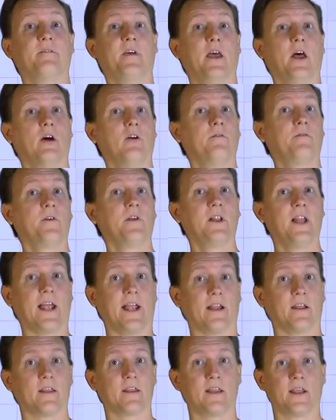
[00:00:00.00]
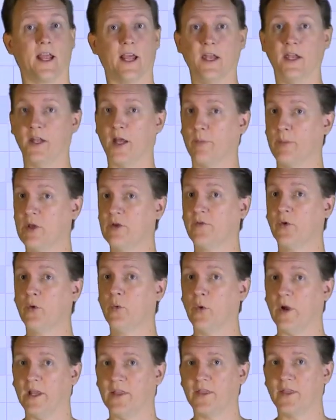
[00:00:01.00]
of L for length and W for
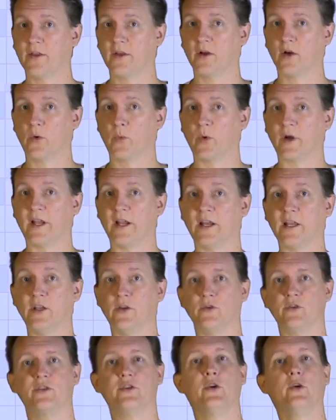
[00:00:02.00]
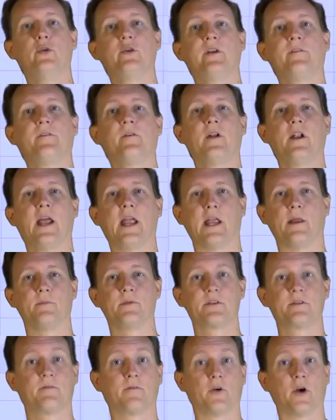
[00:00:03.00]
width, we're going to use two different
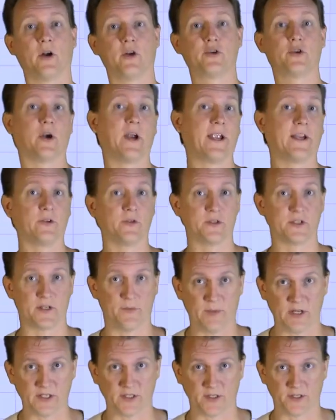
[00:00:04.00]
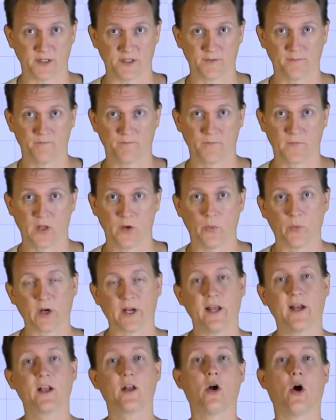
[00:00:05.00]
names for our triangle's dimensions. We're
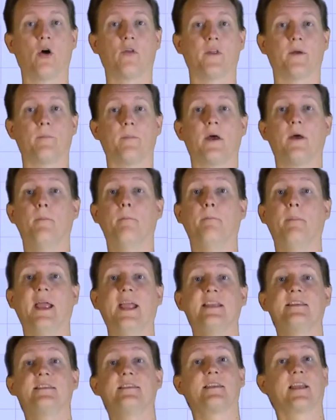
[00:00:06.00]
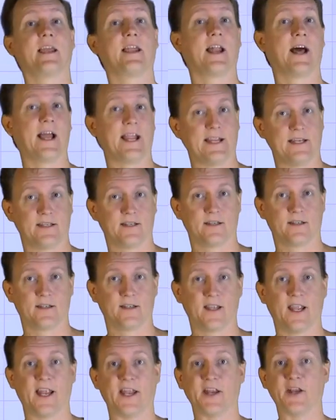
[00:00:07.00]
going to call them base and height,
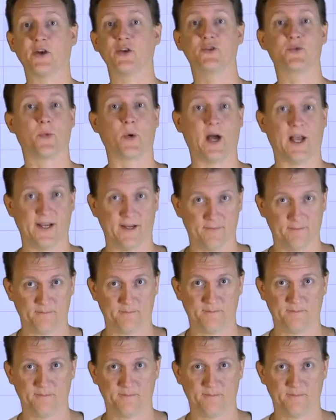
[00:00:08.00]
and here's why.